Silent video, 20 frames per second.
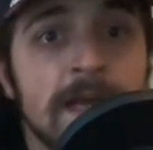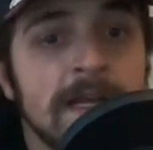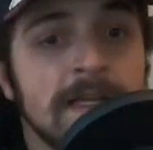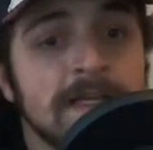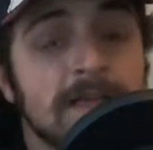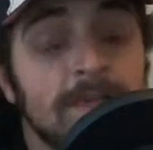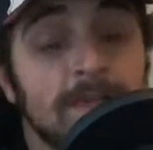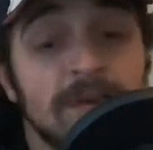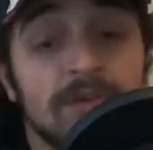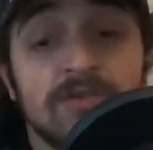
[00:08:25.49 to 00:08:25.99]

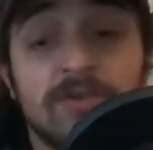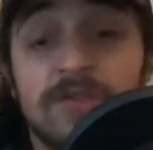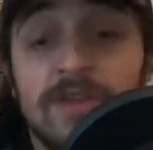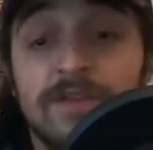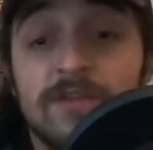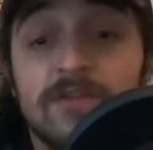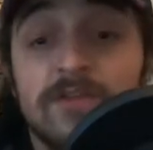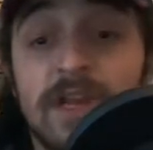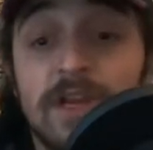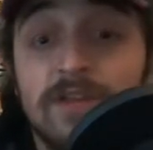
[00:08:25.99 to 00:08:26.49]
to make sure that
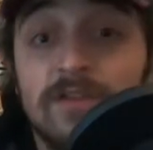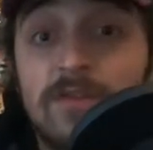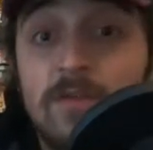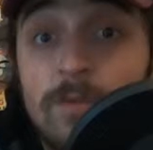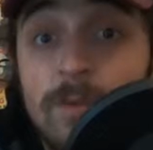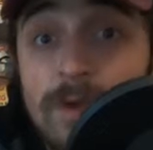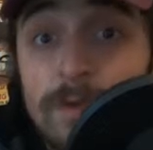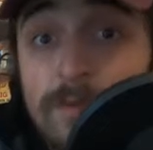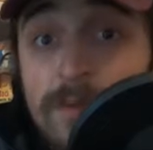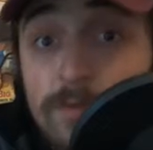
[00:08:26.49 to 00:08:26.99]
there's not too
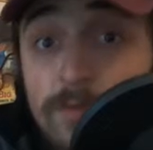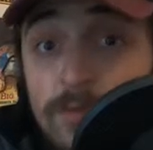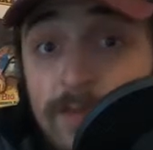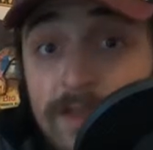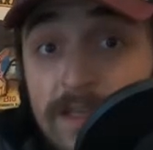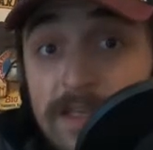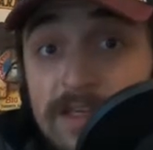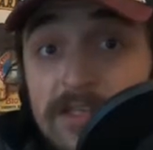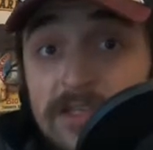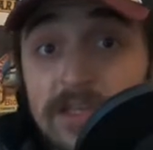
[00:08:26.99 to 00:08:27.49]
many people in
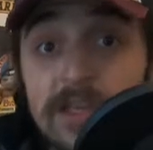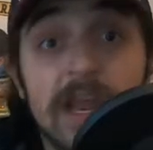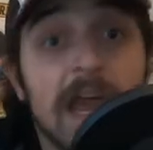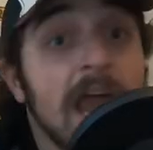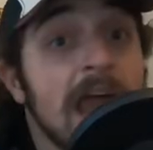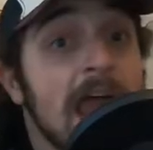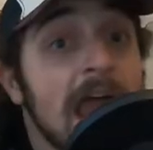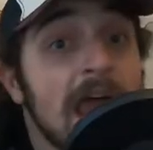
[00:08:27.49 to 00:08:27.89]
the kitchen.